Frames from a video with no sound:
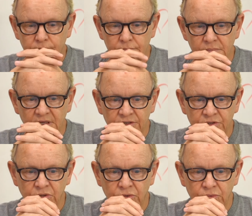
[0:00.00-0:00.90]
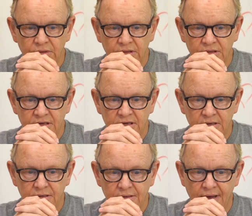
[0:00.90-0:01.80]
So
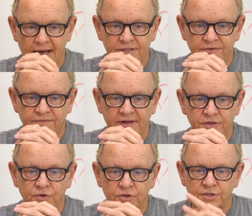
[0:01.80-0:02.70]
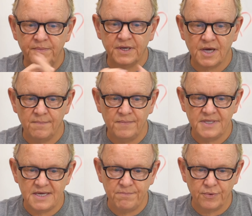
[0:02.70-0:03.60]
as the ventricles become
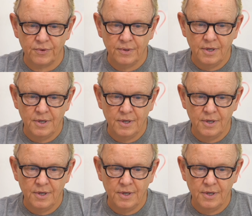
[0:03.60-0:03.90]
deeper,